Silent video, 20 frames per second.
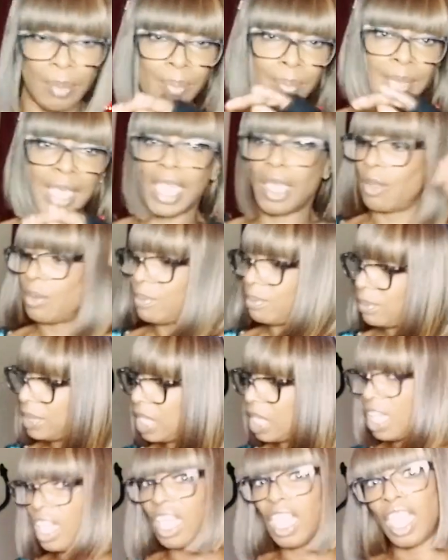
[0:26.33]
Meow,
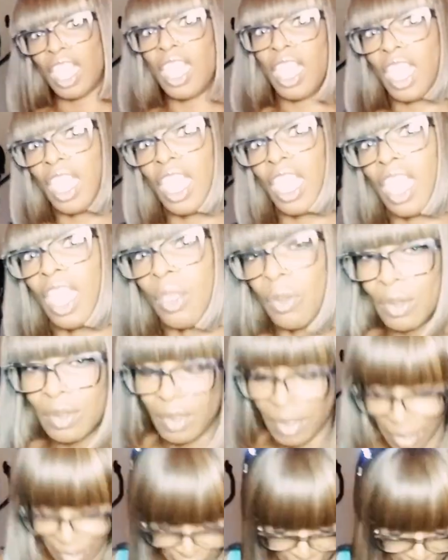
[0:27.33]
meow.
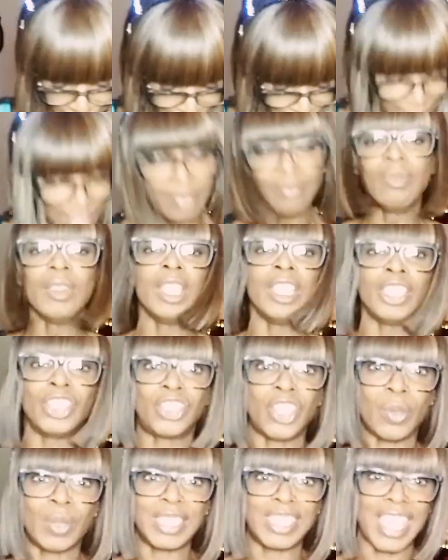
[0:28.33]

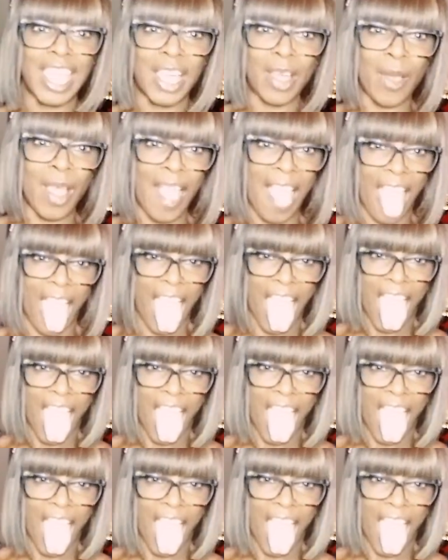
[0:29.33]
Show and tell.